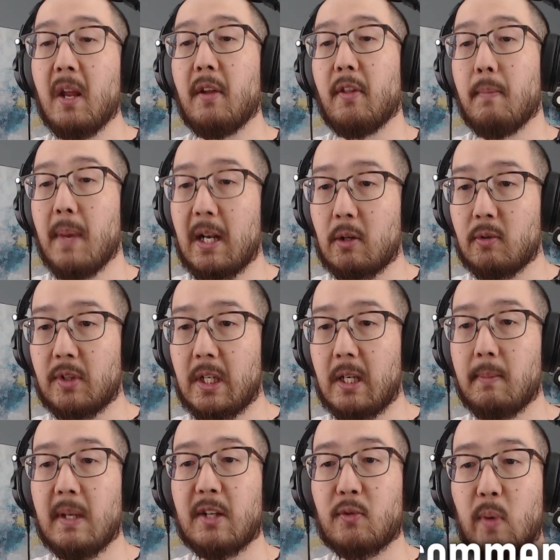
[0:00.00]
The medical
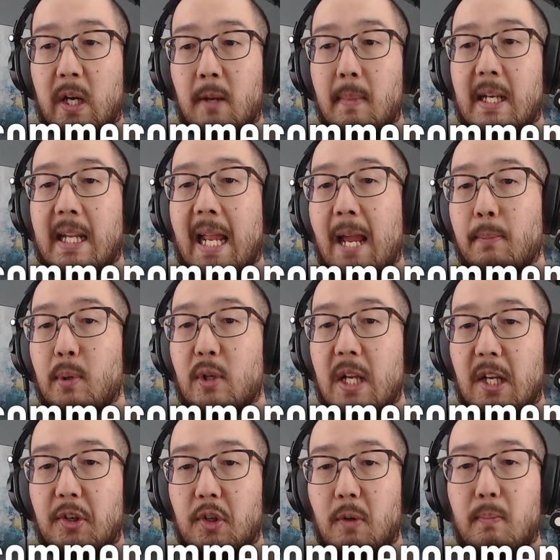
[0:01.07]
team is recommending
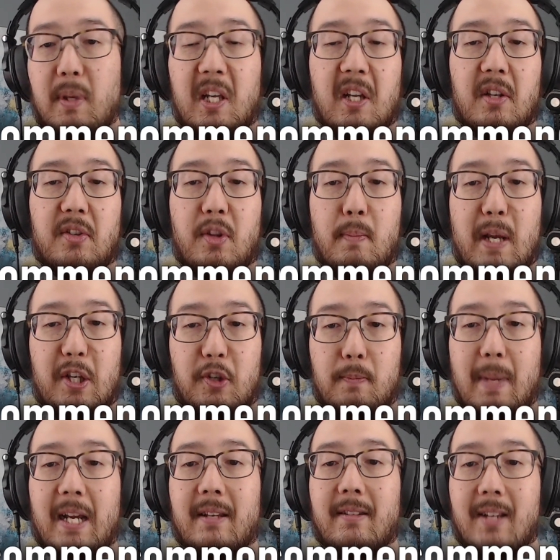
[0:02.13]
amputation because the patient
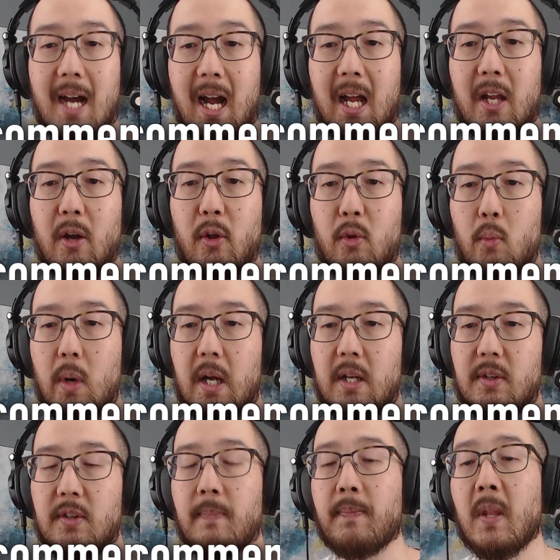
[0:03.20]
might die
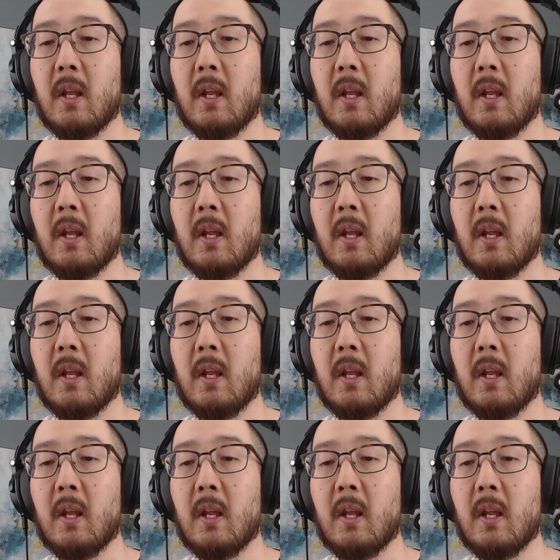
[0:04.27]
otherwise.